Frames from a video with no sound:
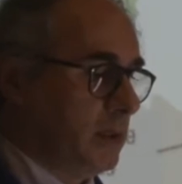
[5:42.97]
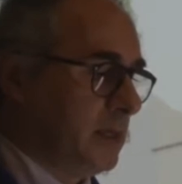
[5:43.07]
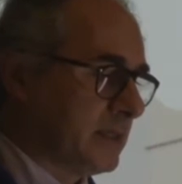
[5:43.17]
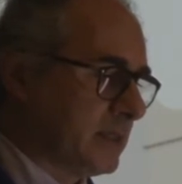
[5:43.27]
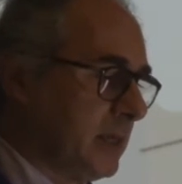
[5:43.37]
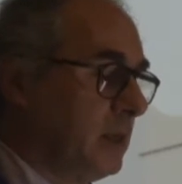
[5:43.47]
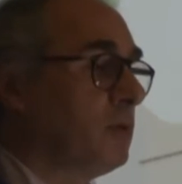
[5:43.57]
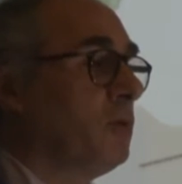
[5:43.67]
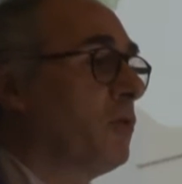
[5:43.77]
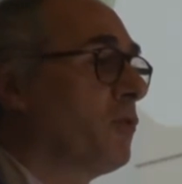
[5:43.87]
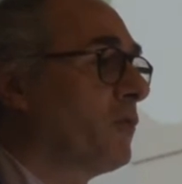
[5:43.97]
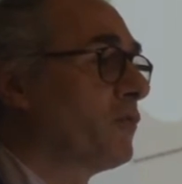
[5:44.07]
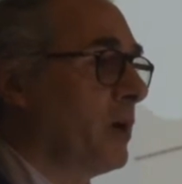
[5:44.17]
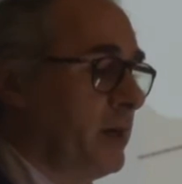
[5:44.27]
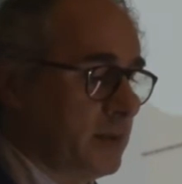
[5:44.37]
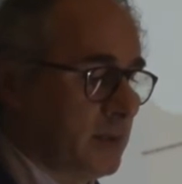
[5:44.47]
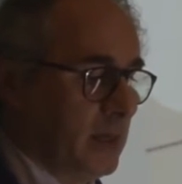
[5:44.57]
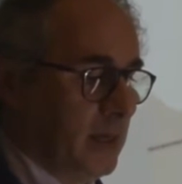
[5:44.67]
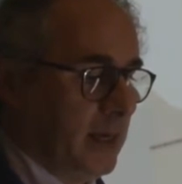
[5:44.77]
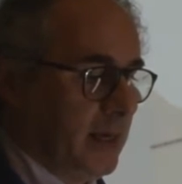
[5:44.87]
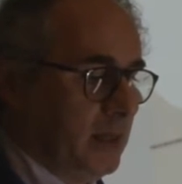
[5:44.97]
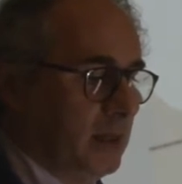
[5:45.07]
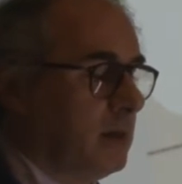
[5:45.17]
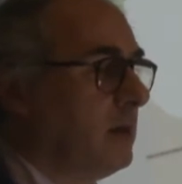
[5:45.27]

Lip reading: let's say in the north of France, and